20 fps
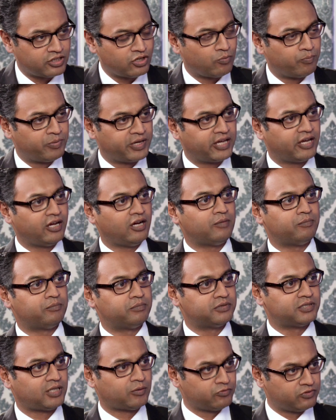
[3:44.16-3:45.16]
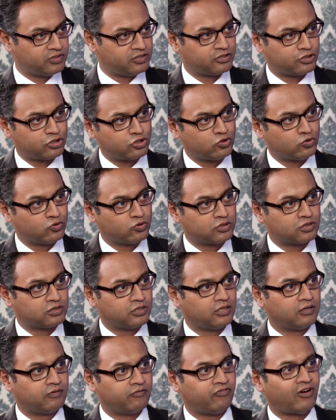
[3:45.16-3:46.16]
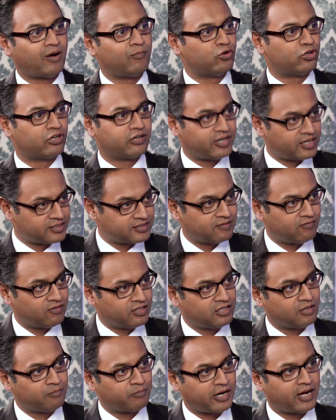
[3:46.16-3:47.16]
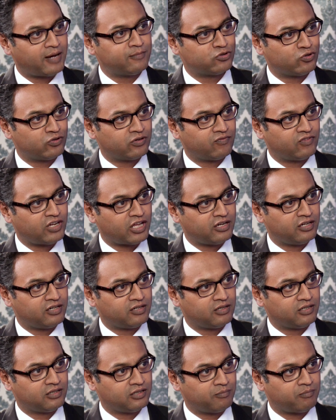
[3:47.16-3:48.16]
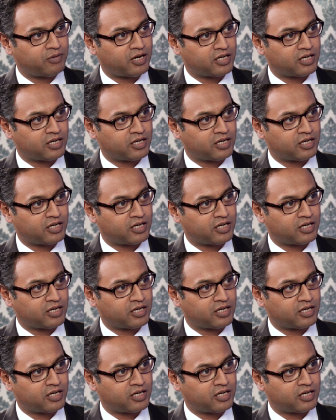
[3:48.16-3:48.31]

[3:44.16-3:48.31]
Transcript: you're picking up some of these issues in far more aggressively than perhaps you would have done it in the past.